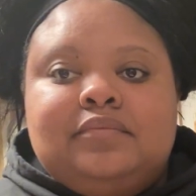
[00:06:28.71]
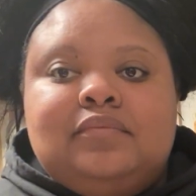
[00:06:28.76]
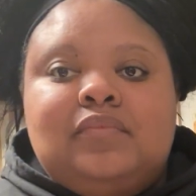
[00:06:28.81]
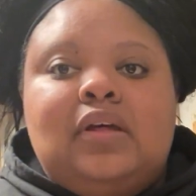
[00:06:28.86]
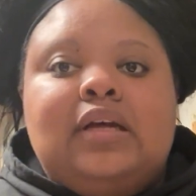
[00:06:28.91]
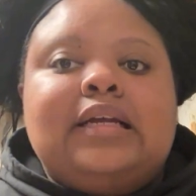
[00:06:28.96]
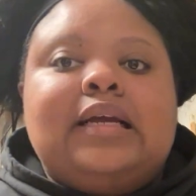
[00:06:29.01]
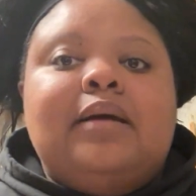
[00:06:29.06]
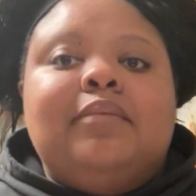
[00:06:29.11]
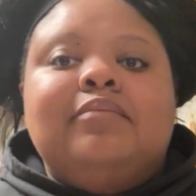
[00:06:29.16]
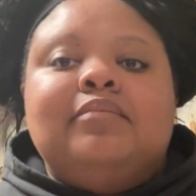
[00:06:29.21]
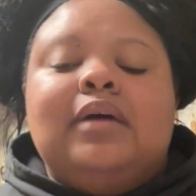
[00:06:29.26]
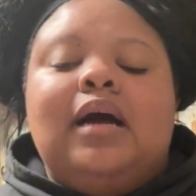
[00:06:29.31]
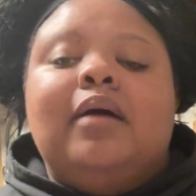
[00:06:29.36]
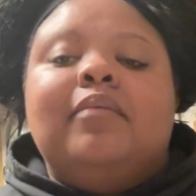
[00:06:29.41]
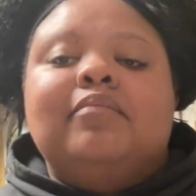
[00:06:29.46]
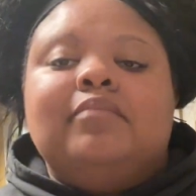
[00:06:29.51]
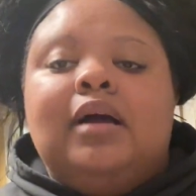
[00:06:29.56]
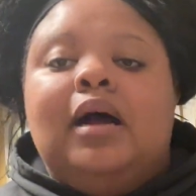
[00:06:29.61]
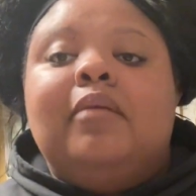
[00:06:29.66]
Like I'm
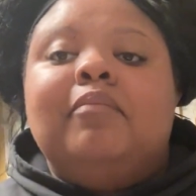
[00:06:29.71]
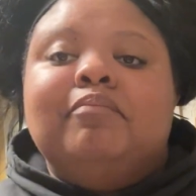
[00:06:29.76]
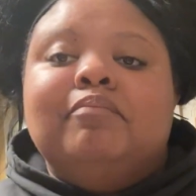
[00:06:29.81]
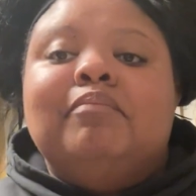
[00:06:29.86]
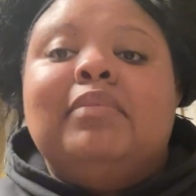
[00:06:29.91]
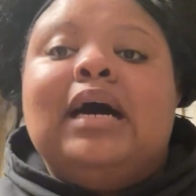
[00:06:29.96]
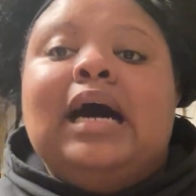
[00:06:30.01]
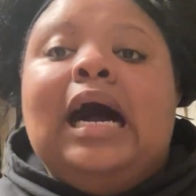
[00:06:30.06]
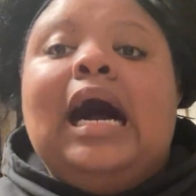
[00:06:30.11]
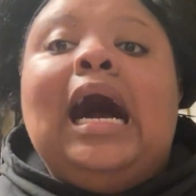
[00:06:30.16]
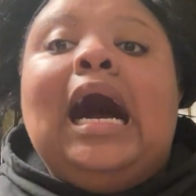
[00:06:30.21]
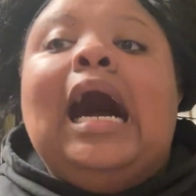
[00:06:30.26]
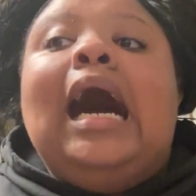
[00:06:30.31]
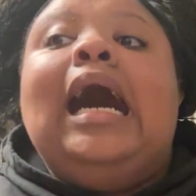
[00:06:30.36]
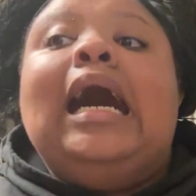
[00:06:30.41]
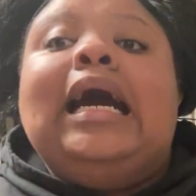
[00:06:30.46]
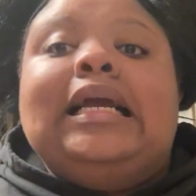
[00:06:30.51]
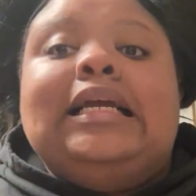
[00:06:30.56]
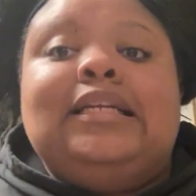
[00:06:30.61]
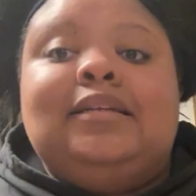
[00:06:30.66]
I'm I'm
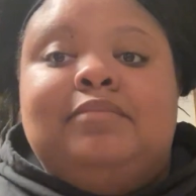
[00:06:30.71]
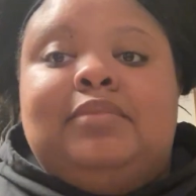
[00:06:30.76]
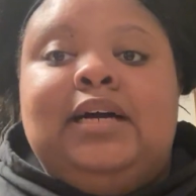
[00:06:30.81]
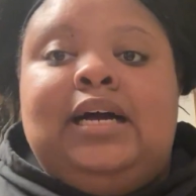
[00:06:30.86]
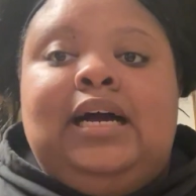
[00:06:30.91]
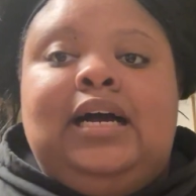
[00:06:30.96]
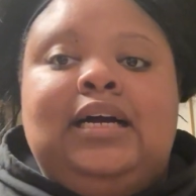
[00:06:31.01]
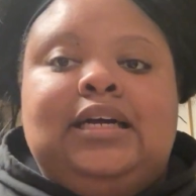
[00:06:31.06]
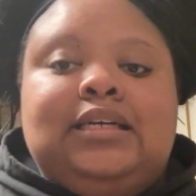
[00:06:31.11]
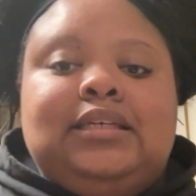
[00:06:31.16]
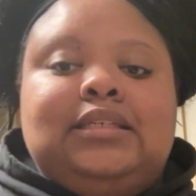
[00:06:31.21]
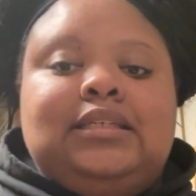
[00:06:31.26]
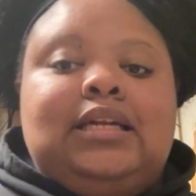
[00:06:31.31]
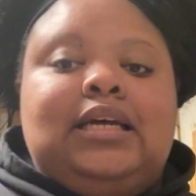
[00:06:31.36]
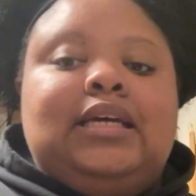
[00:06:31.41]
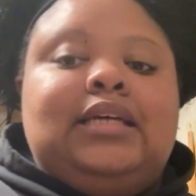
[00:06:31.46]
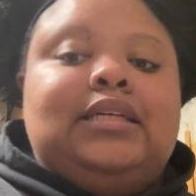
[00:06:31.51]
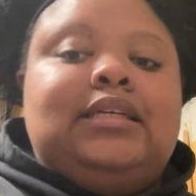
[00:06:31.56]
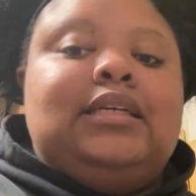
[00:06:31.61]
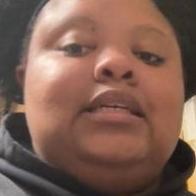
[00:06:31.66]
behind behind
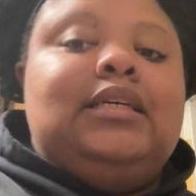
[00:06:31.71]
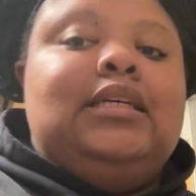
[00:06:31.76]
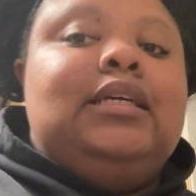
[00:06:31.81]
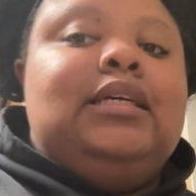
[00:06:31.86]
like